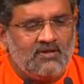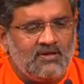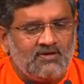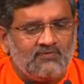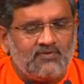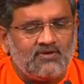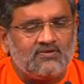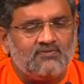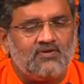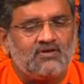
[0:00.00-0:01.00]
his
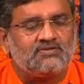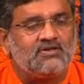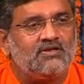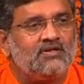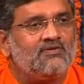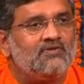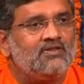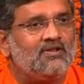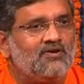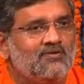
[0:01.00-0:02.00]
words we are studying
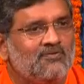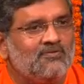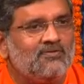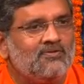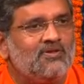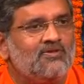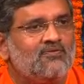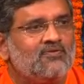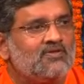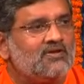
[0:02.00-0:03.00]
even now. This
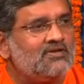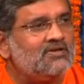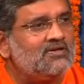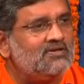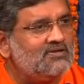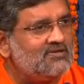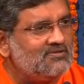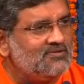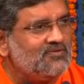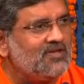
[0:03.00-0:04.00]
was uttered
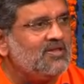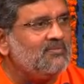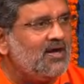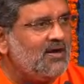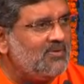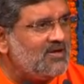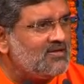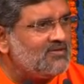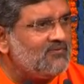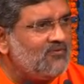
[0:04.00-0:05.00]
during the
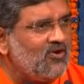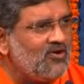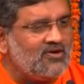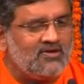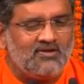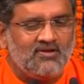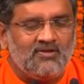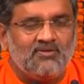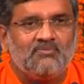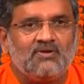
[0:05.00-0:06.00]
Mahabharata war,
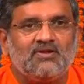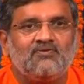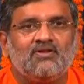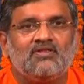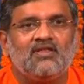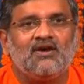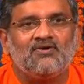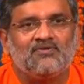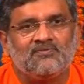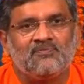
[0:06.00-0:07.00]
but even
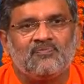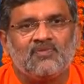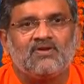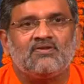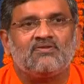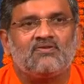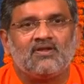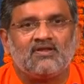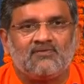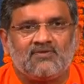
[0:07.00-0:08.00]
now it is
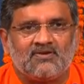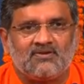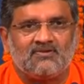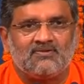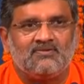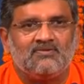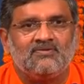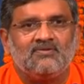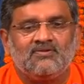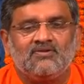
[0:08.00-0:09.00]
relevant.
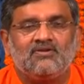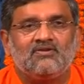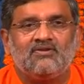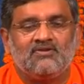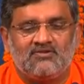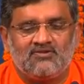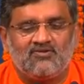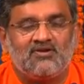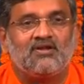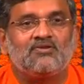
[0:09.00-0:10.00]
They are
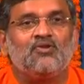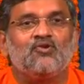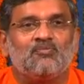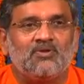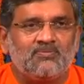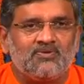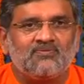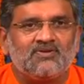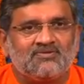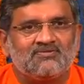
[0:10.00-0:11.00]
not like newspaper
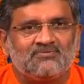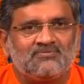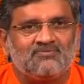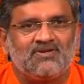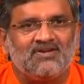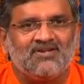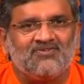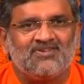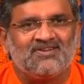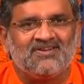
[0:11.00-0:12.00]
which one day
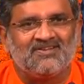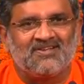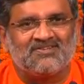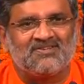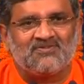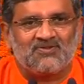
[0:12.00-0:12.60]
we read and next day we